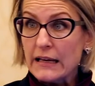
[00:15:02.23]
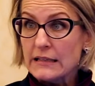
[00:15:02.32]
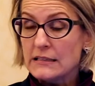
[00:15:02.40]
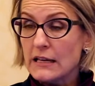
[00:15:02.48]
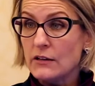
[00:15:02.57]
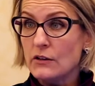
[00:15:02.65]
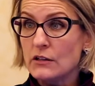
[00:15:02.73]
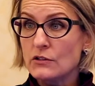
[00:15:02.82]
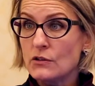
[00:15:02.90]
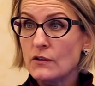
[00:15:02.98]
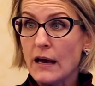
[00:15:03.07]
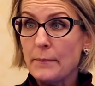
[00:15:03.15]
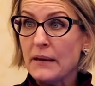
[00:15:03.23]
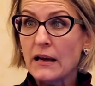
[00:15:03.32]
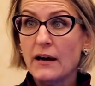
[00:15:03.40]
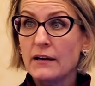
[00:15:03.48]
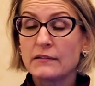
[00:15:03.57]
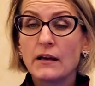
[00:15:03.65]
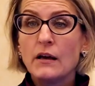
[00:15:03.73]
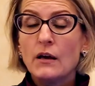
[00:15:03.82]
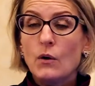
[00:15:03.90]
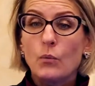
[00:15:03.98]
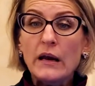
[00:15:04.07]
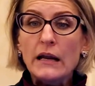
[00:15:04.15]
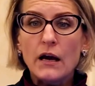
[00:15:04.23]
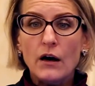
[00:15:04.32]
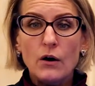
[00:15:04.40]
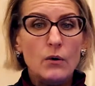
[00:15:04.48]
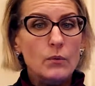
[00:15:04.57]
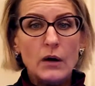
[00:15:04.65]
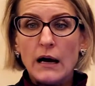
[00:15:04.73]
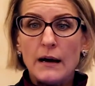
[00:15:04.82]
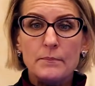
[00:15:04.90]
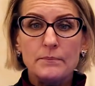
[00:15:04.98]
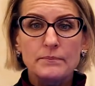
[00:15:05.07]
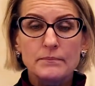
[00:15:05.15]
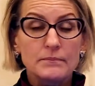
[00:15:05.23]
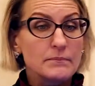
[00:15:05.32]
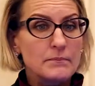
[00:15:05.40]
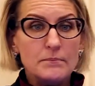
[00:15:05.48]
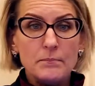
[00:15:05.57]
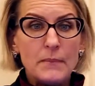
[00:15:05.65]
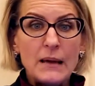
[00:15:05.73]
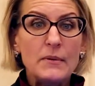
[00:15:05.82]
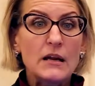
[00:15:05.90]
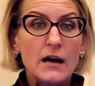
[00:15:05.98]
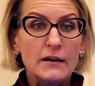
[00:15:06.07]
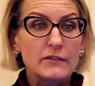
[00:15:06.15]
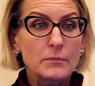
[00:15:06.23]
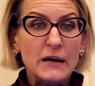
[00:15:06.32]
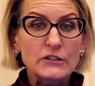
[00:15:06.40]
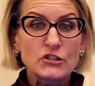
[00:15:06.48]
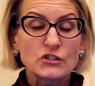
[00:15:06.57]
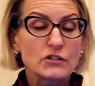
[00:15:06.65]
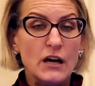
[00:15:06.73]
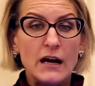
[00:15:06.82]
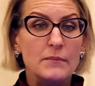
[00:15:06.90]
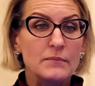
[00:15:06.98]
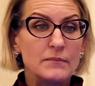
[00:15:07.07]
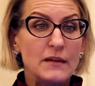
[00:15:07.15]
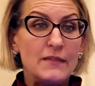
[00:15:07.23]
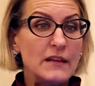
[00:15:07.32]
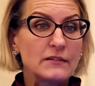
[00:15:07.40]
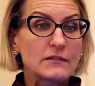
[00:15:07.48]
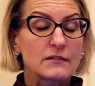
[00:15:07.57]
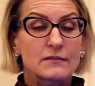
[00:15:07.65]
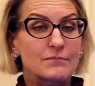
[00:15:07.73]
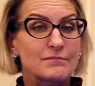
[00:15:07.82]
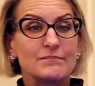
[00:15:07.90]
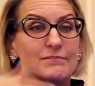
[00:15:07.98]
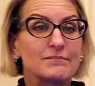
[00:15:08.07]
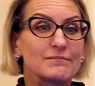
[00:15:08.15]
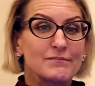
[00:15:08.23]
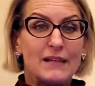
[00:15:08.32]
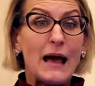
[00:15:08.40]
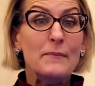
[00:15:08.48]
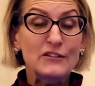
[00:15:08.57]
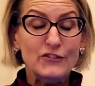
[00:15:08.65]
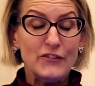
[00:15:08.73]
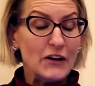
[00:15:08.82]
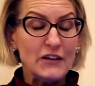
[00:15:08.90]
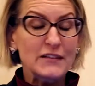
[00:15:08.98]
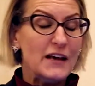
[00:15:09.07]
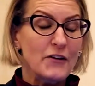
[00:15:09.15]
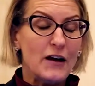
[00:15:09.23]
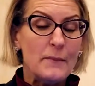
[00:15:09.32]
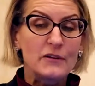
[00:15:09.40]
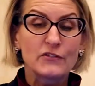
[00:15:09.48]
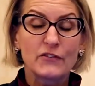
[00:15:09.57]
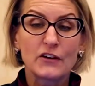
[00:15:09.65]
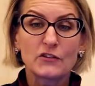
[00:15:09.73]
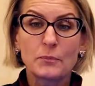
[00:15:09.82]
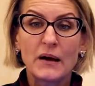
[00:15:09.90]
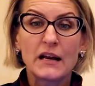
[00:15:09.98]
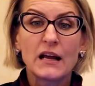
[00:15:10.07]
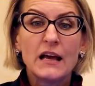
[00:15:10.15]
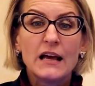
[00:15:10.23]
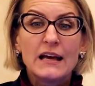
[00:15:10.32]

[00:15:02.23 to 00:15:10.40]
to continue to do that, because we know, maybe not as much in this hemisphere as other hemispheres, but